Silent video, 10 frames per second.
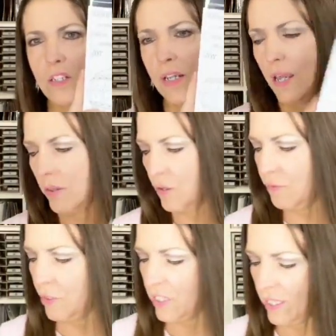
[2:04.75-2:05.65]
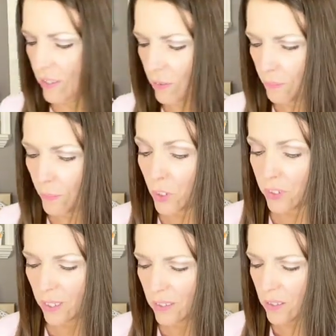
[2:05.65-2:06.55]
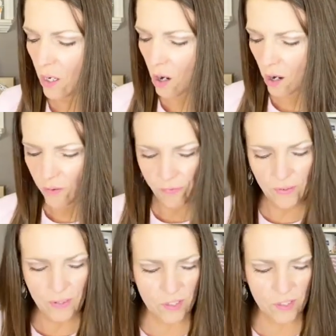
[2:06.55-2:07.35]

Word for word: together for 10% off.